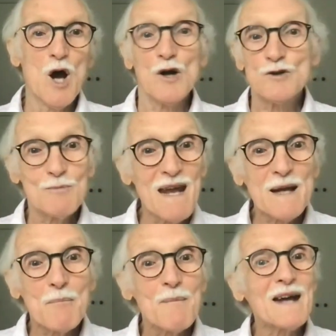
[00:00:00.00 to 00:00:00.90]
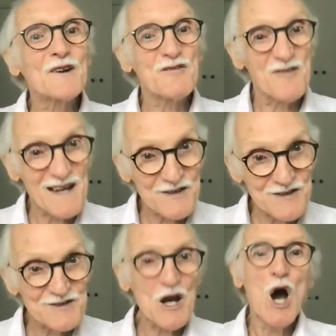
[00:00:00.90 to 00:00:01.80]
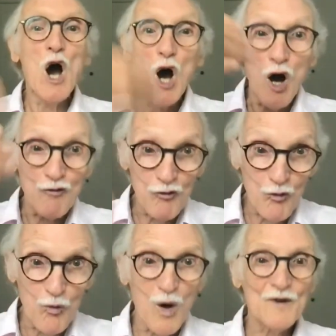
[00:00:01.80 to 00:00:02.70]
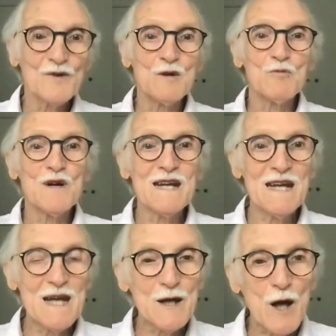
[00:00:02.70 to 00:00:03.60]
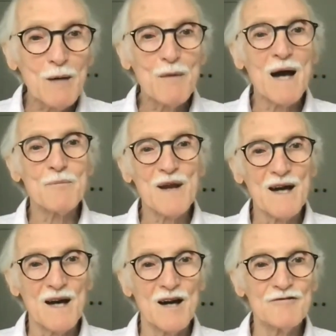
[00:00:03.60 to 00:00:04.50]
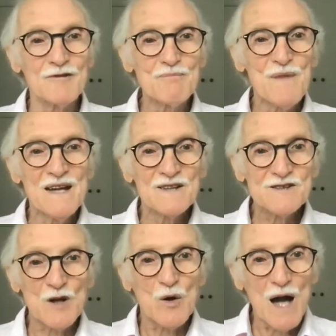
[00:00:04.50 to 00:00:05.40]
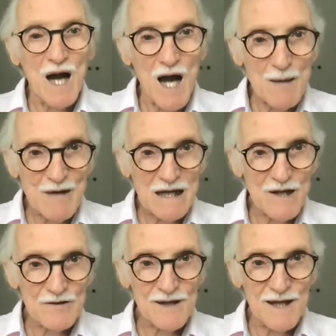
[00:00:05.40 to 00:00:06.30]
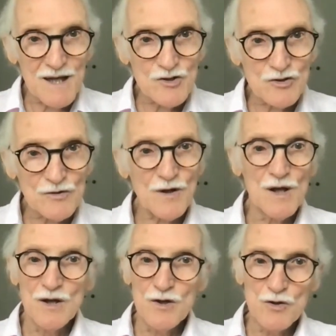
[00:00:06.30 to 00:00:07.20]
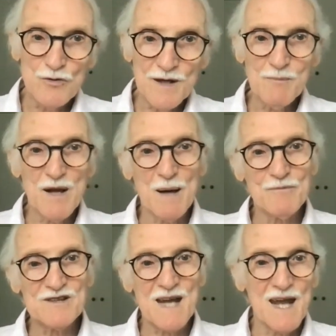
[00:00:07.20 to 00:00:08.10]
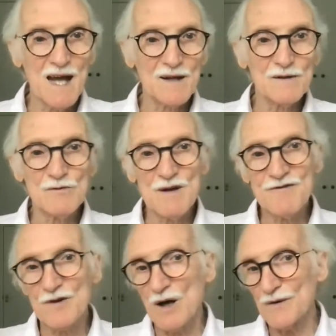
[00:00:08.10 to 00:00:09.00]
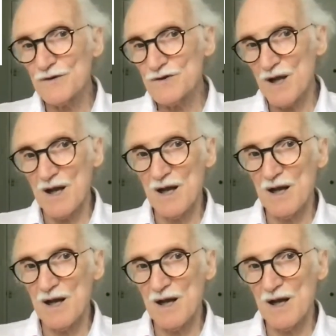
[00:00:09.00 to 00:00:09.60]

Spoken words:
or to make a manifest of what they're bringing in on my behalf. So I'm a clearing agent. You ring me up and say, "Alan, we've got